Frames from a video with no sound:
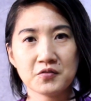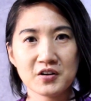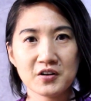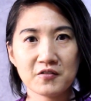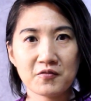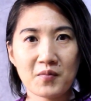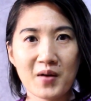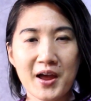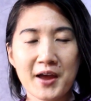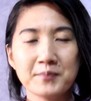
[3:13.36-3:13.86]
friend
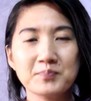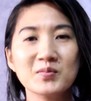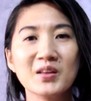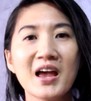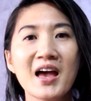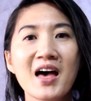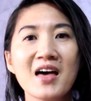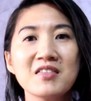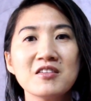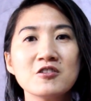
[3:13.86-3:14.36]
of mine,
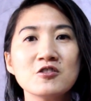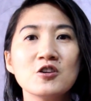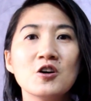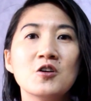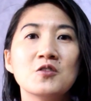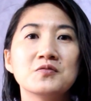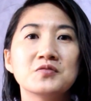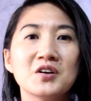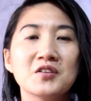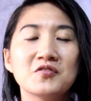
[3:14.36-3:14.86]
Heather
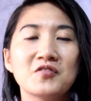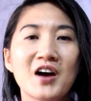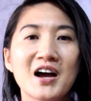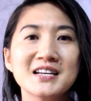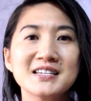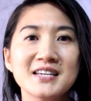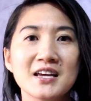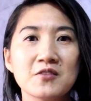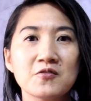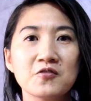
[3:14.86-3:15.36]
of
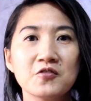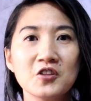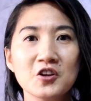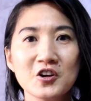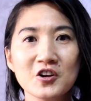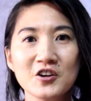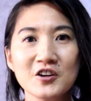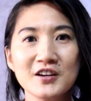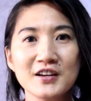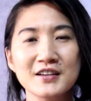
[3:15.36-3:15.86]
Fonte
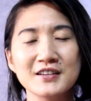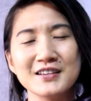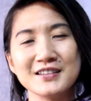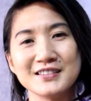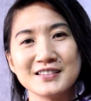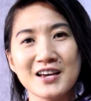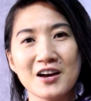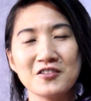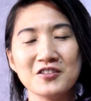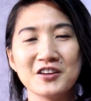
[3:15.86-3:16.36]
Fleur in
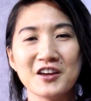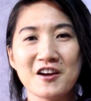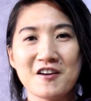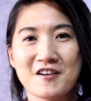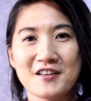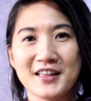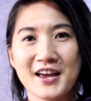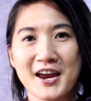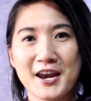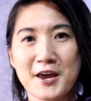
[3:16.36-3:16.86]
South
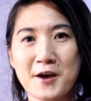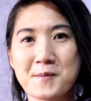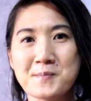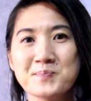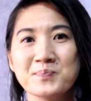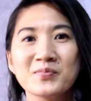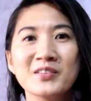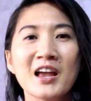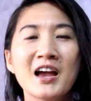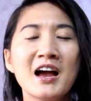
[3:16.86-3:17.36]
Carolina.
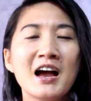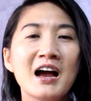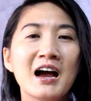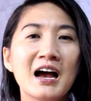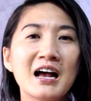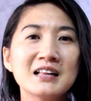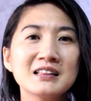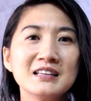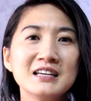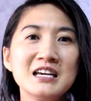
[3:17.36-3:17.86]

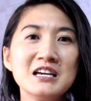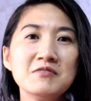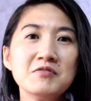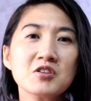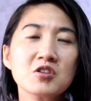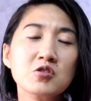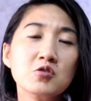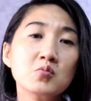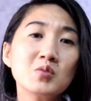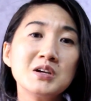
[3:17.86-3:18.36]
I leave
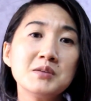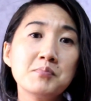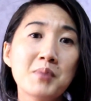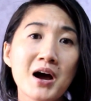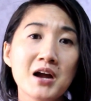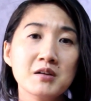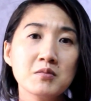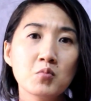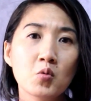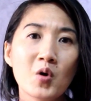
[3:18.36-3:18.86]
3
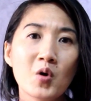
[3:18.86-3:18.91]
bottom